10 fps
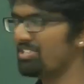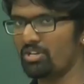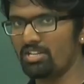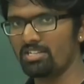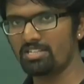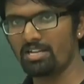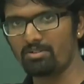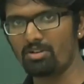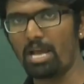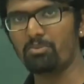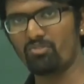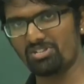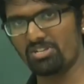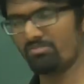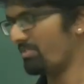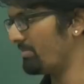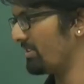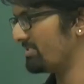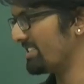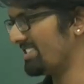short answer type question from your
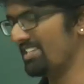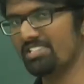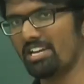16th